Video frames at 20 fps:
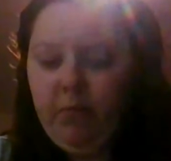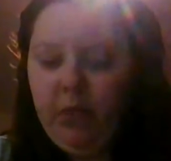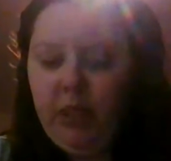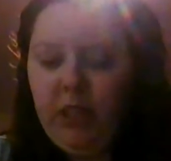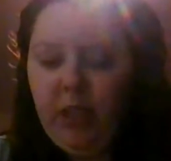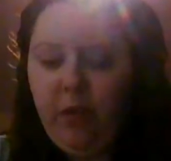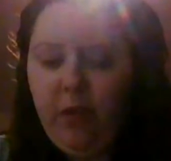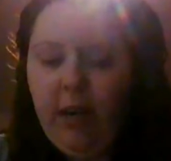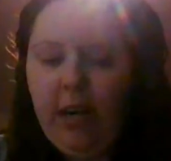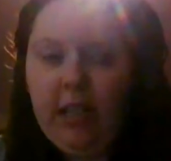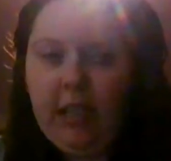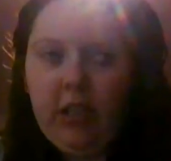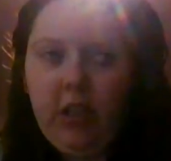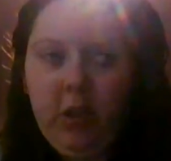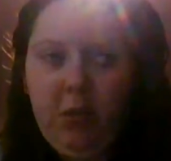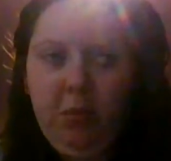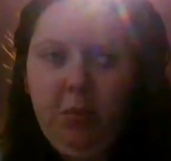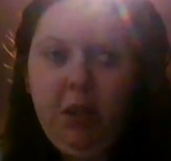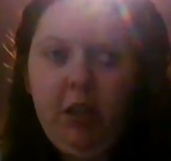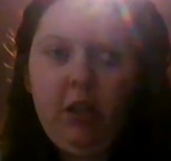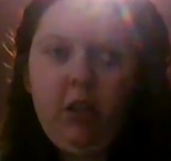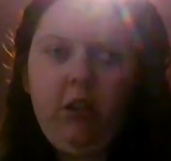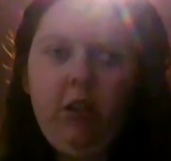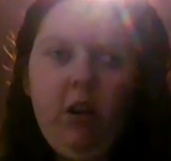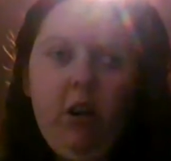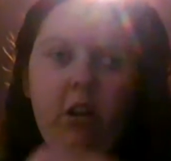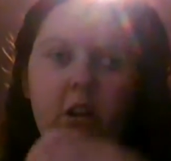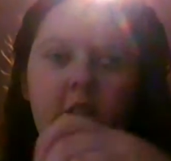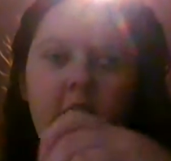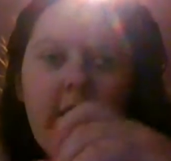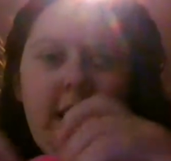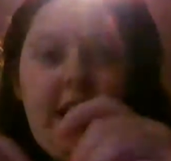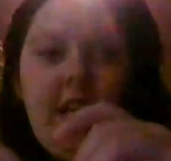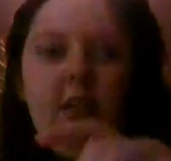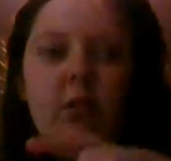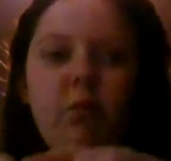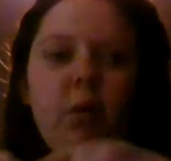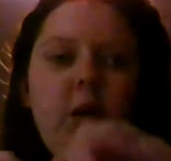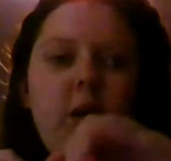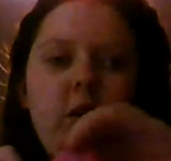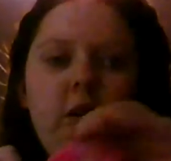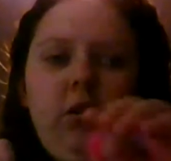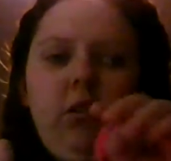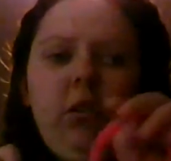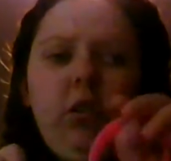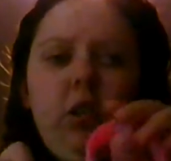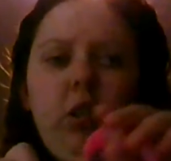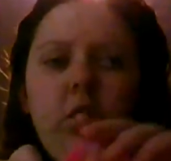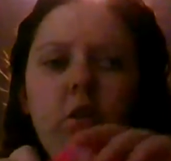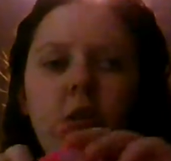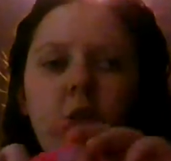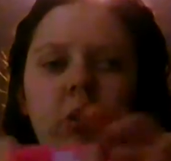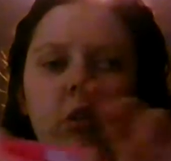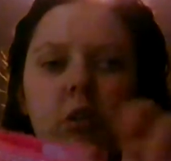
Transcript: So when I stumbled across these ones,